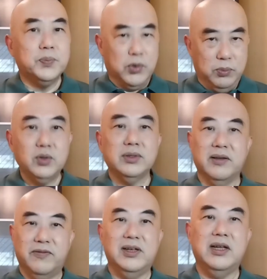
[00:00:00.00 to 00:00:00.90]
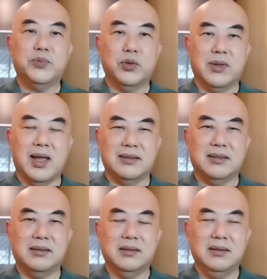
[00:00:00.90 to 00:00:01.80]
to promote the affiliate
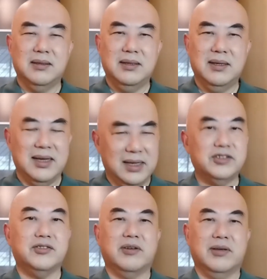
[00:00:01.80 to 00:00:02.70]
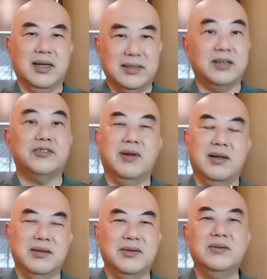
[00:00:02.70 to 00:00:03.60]
products, and et cetera.
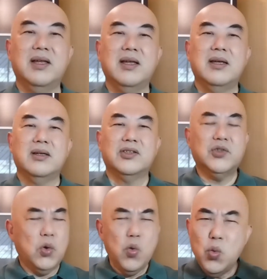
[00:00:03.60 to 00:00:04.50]
You know, so